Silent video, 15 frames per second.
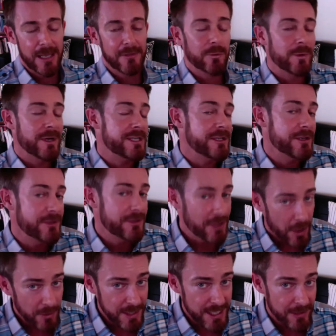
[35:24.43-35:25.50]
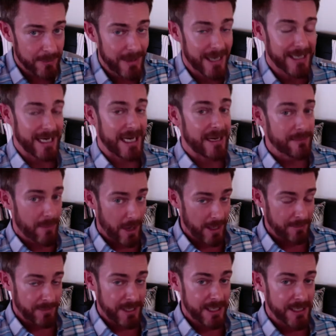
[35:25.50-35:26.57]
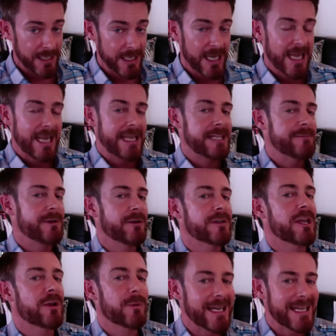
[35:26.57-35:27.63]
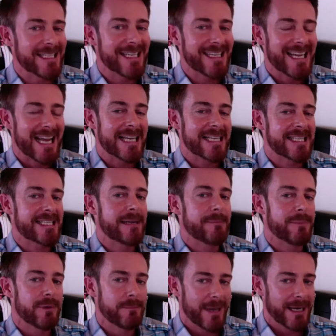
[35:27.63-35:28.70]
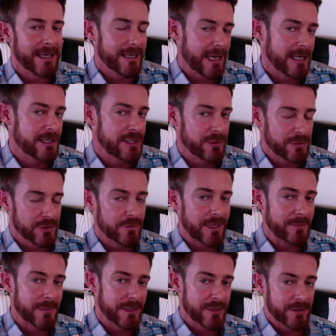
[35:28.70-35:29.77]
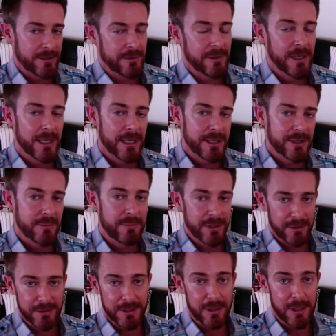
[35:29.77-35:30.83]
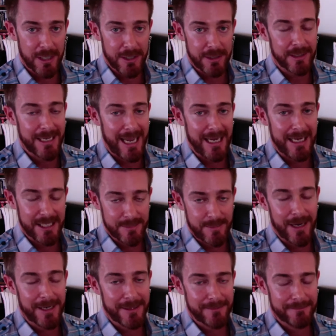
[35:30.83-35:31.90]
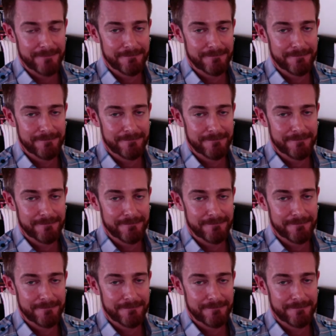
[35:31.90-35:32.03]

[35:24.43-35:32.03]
The reason you don't hear about it, in my opinion, is because there isn't a simple medication or treatment to build the glycocalyx back.